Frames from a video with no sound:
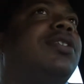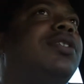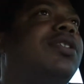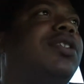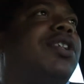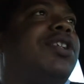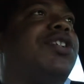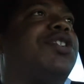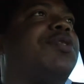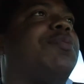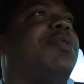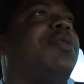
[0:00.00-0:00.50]

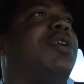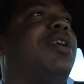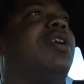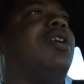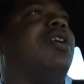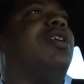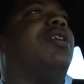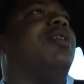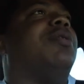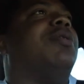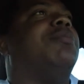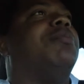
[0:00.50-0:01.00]
teaching me
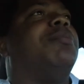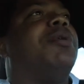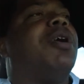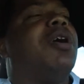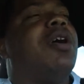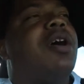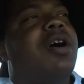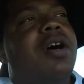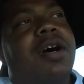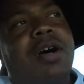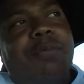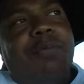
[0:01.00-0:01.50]

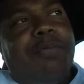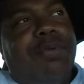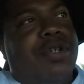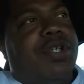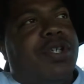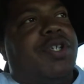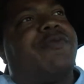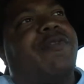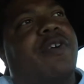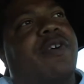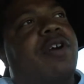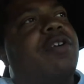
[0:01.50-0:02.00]
to
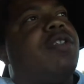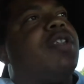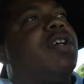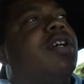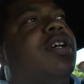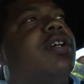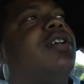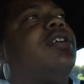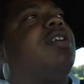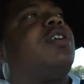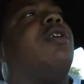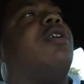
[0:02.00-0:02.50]
push
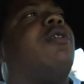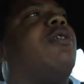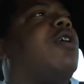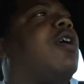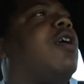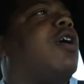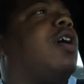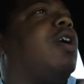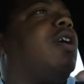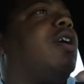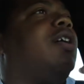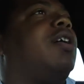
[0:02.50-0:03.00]
further, go
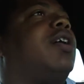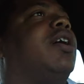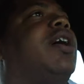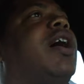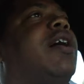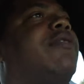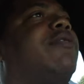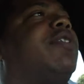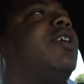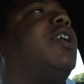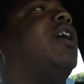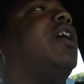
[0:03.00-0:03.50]
harder
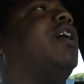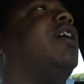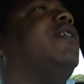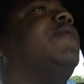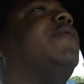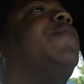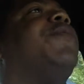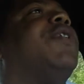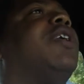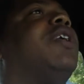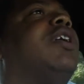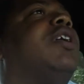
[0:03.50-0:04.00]
every day.
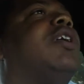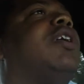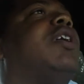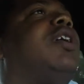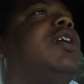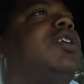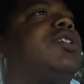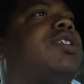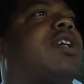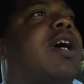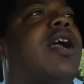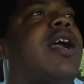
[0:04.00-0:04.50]

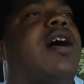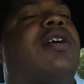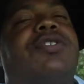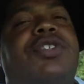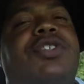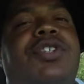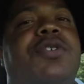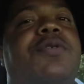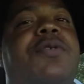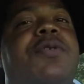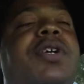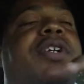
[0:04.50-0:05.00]
Shout out
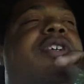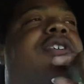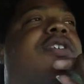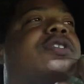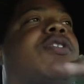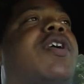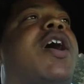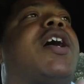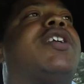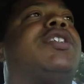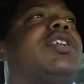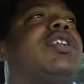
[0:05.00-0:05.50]
to you and
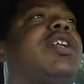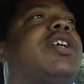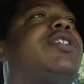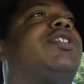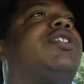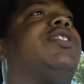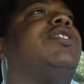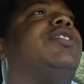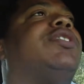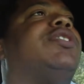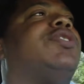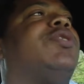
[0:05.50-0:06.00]

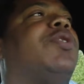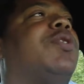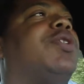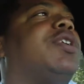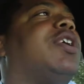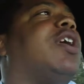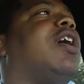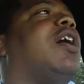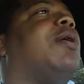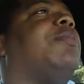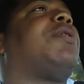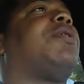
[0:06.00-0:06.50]
congratulations on
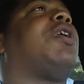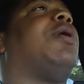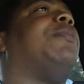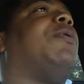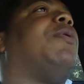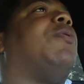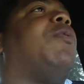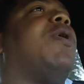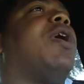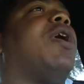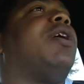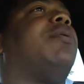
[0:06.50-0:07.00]
your
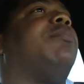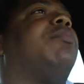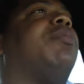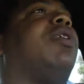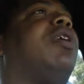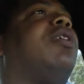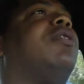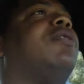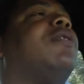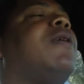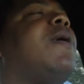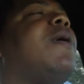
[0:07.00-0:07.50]
upcoming wedding,
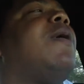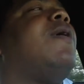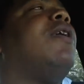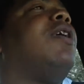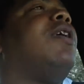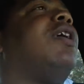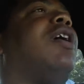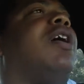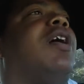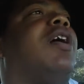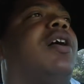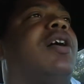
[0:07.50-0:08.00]
bro.
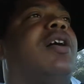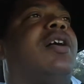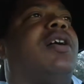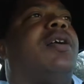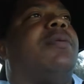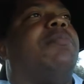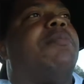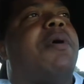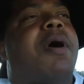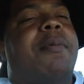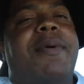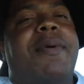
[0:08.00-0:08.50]

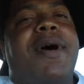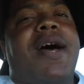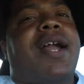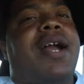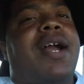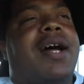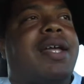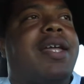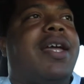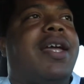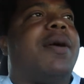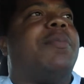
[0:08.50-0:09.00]
Uh, my bad,
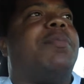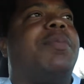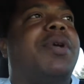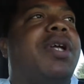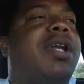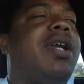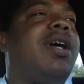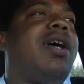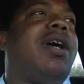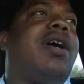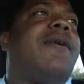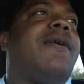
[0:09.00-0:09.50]
I can't
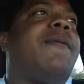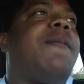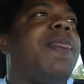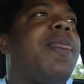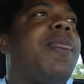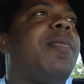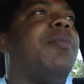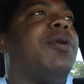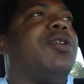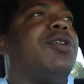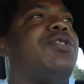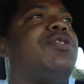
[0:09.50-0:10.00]
be there,
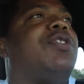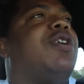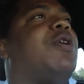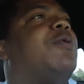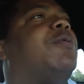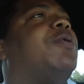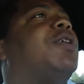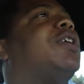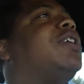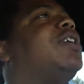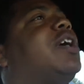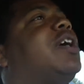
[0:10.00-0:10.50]
but you know
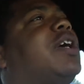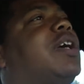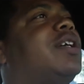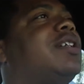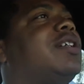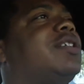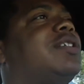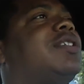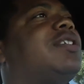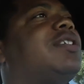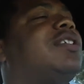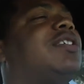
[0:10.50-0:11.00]
what it
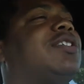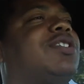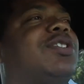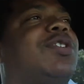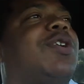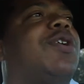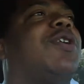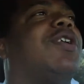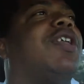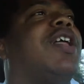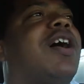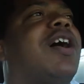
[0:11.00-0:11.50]
is. It's
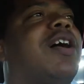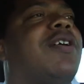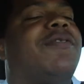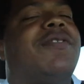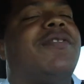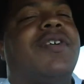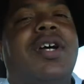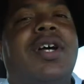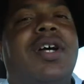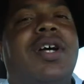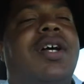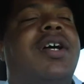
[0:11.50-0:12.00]
all love.
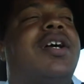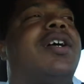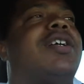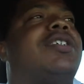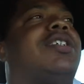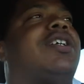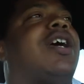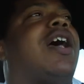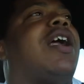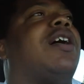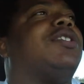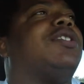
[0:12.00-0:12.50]

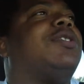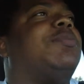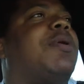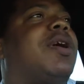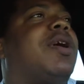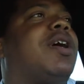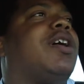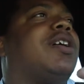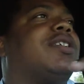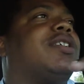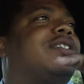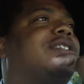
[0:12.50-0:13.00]
Shout out to
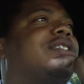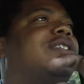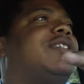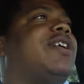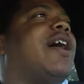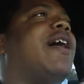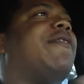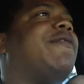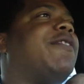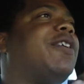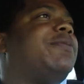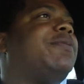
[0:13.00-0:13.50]
my cousin
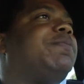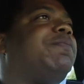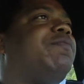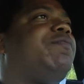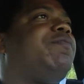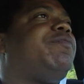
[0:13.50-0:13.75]
Devin,